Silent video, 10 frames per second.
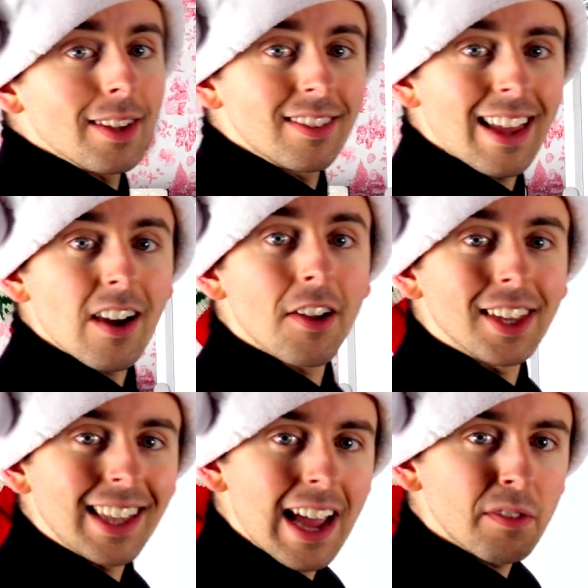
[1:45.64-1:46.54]
the set on
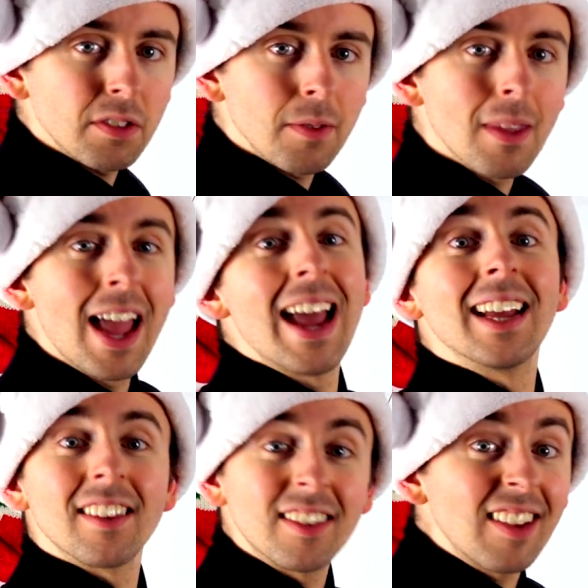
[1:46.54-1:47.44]
the left
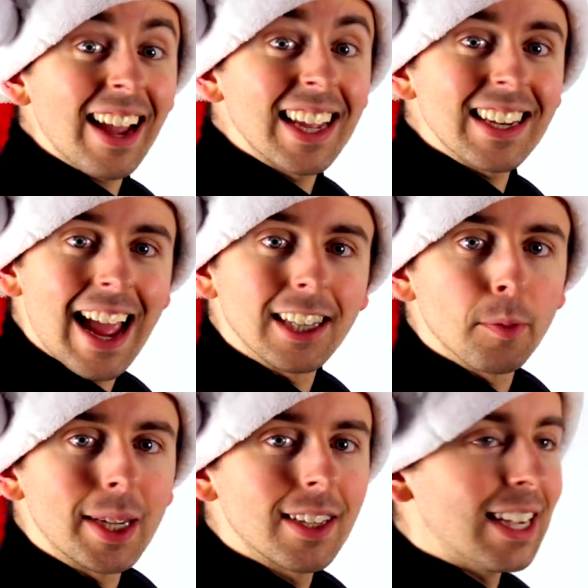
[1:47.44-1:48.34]
and the second
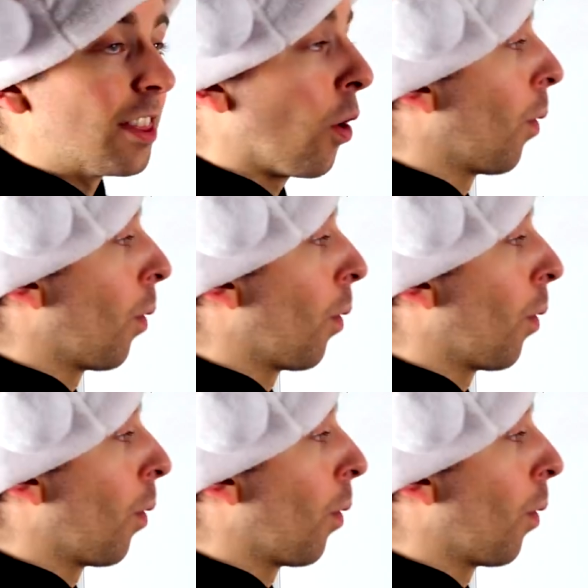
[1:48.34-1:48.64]
element in the